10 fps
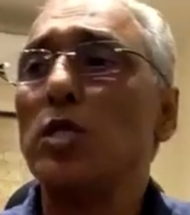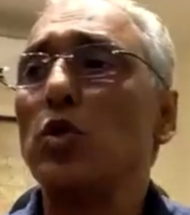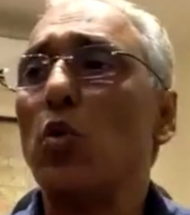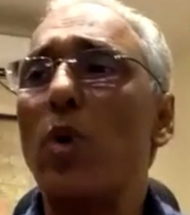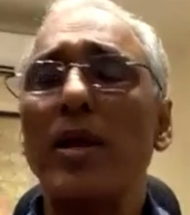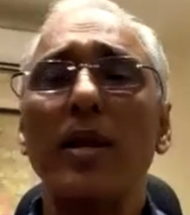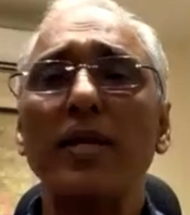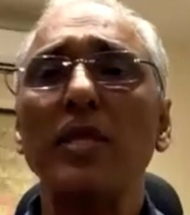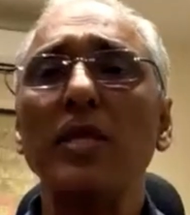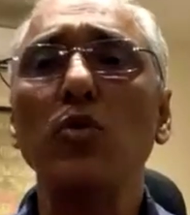So one, I
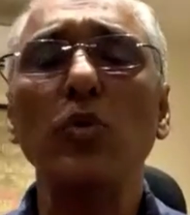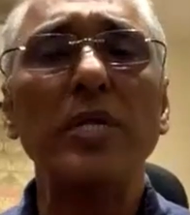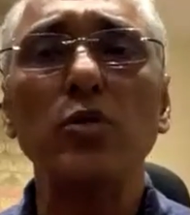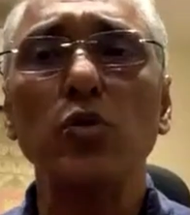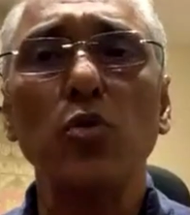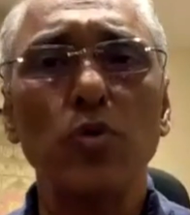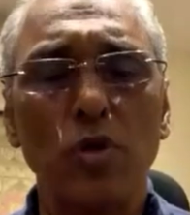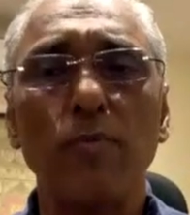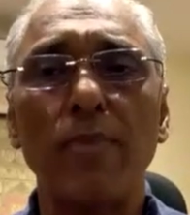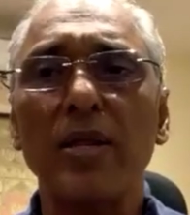think you need to know
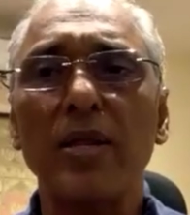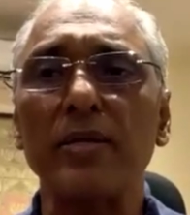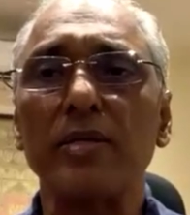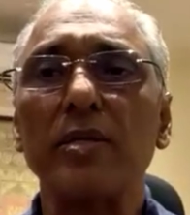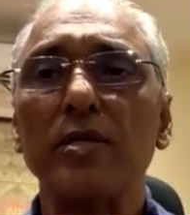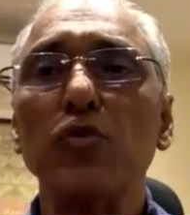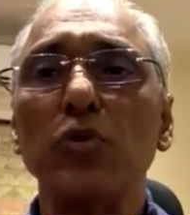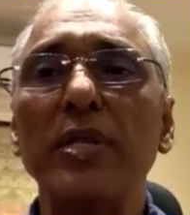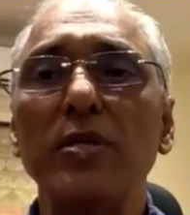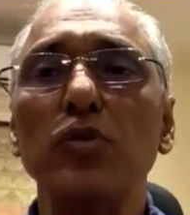your market. You
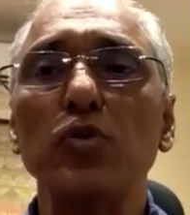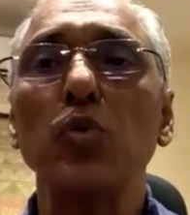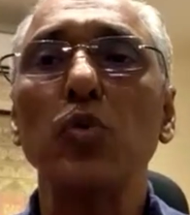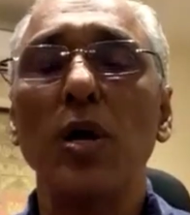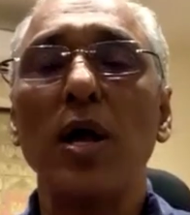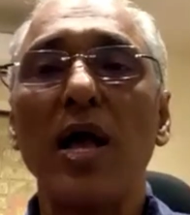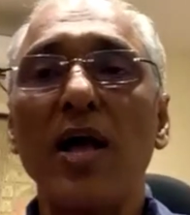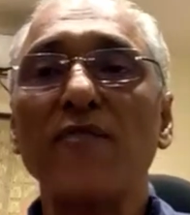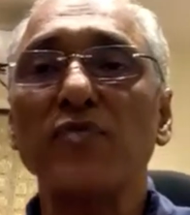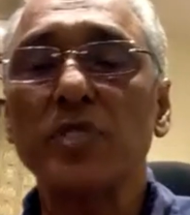need to
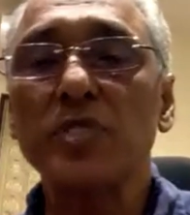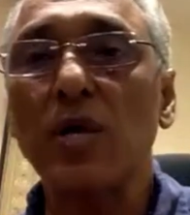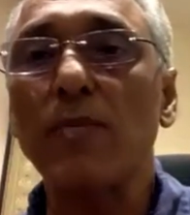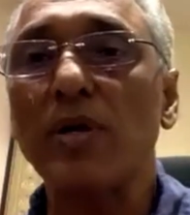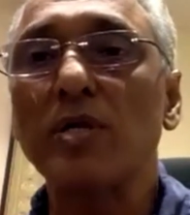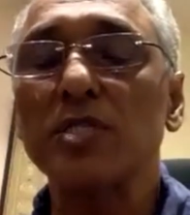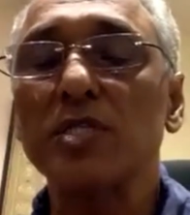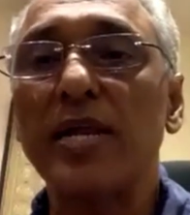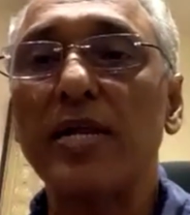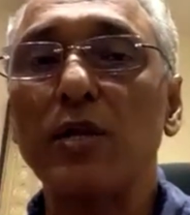have some
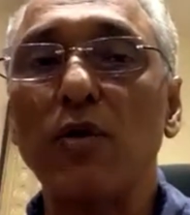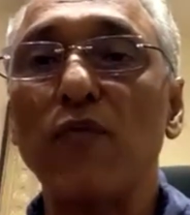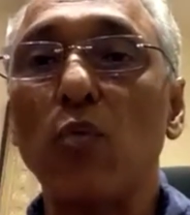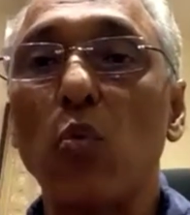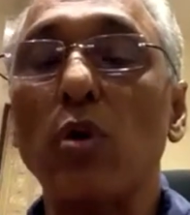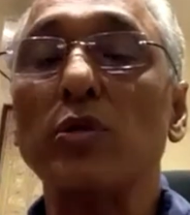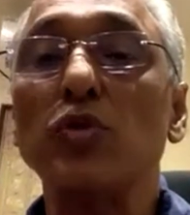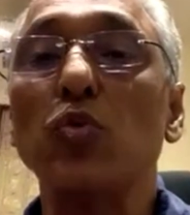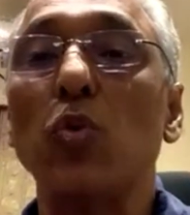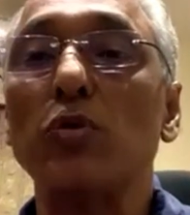understanding of what
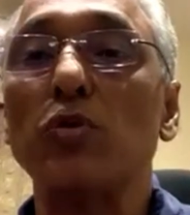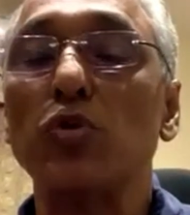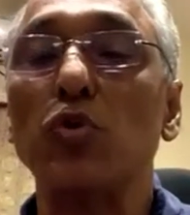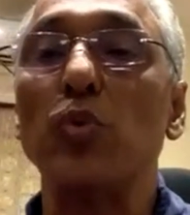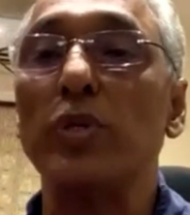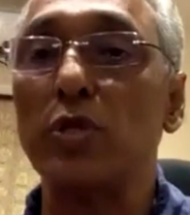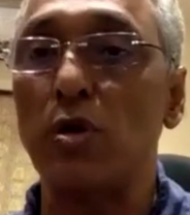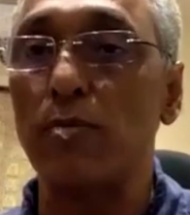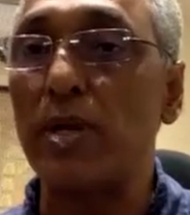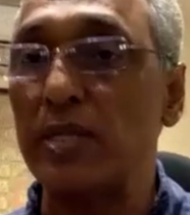you want to do with
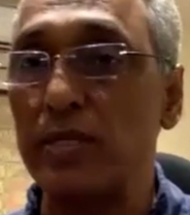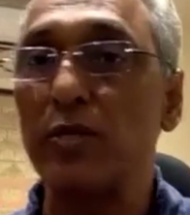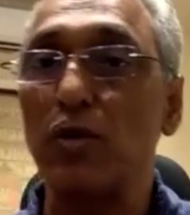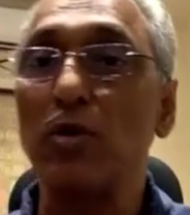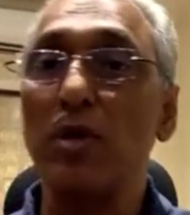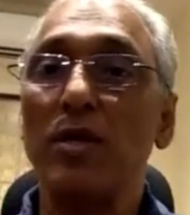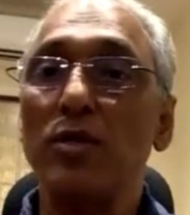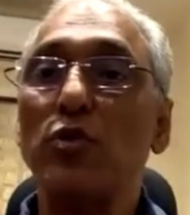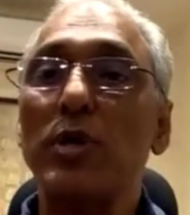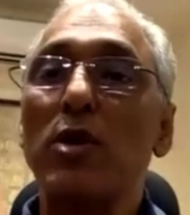your money. You know,
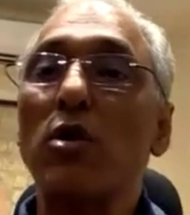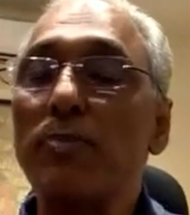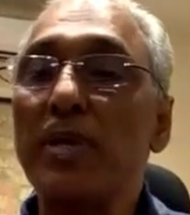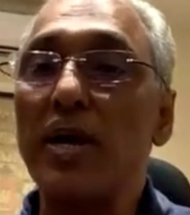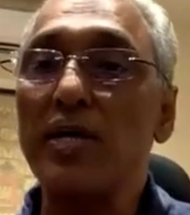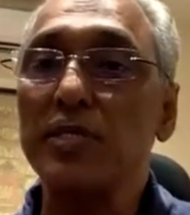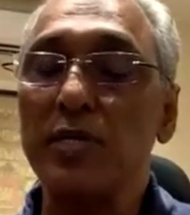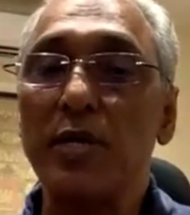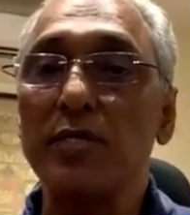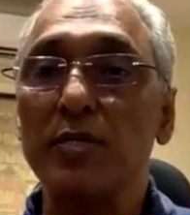you cannot be
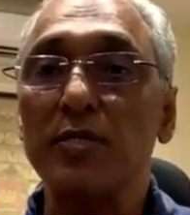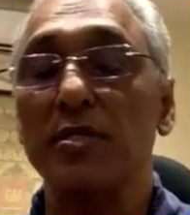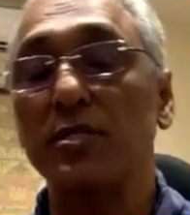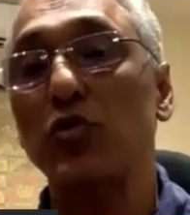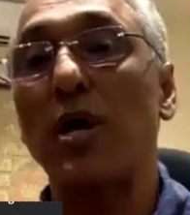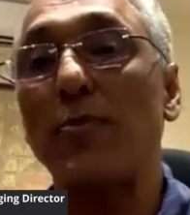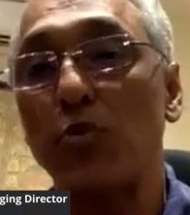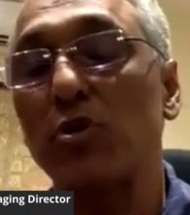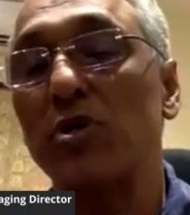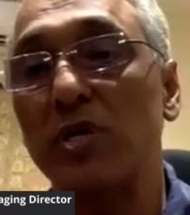asking us, listen, should I
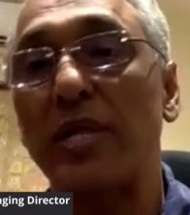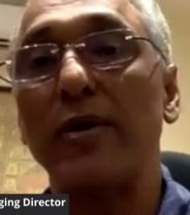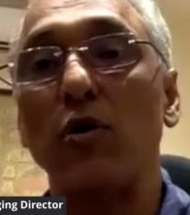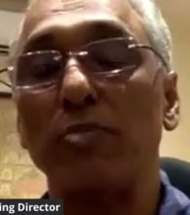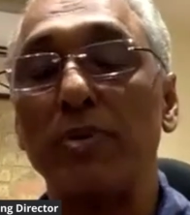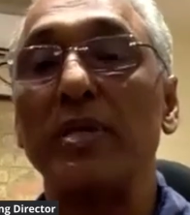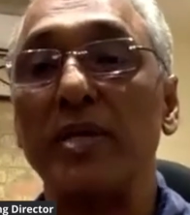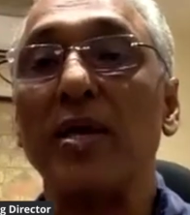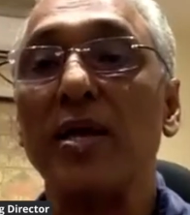put it in A or B?